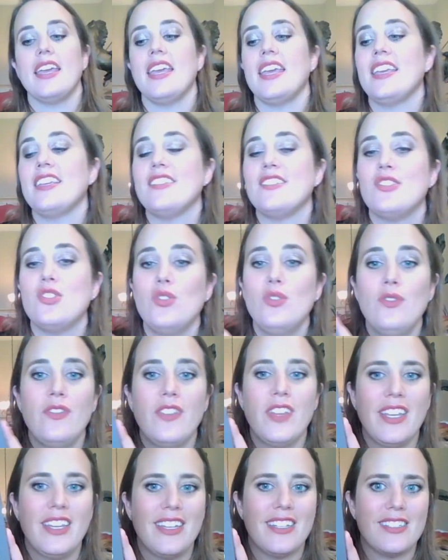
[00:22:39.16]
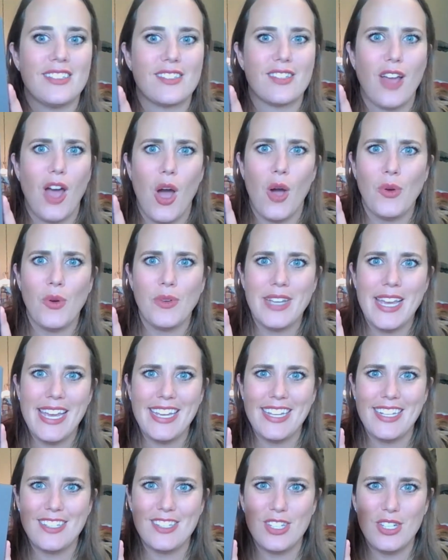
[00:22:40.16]
Exuvians.
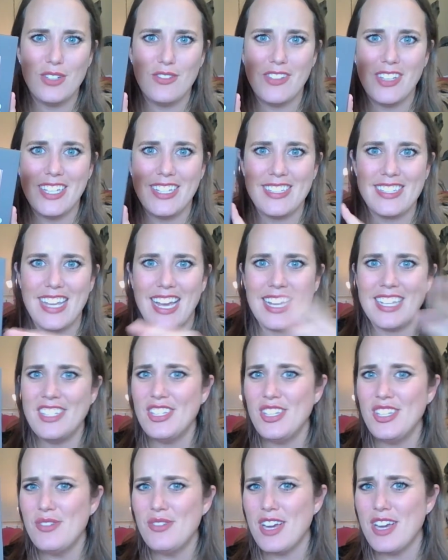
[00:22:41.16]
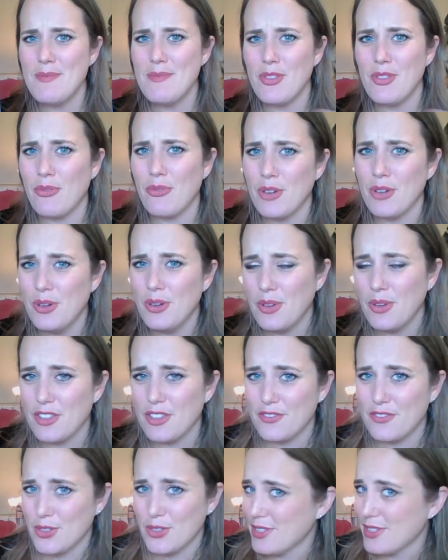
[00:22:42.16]
Okay, Exuvians. I see you coming through with
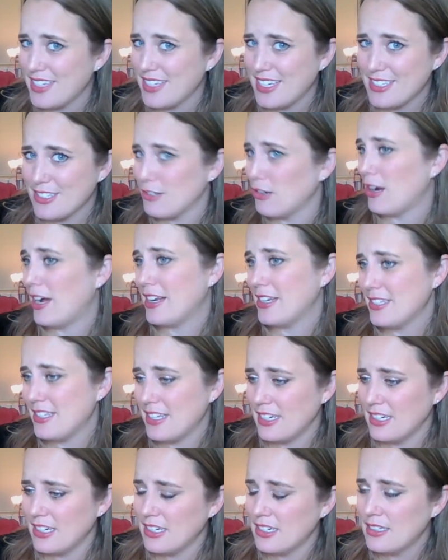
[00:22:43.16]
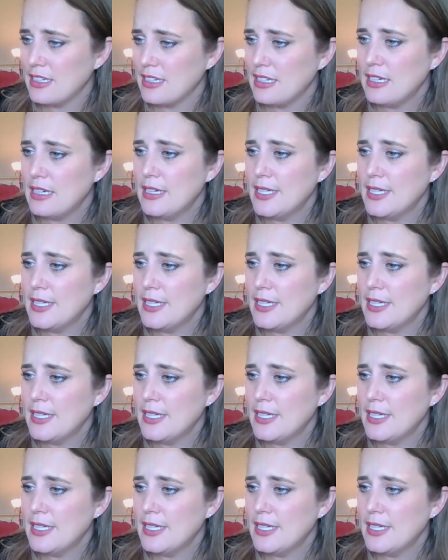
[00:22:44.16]
the full-size gratis here.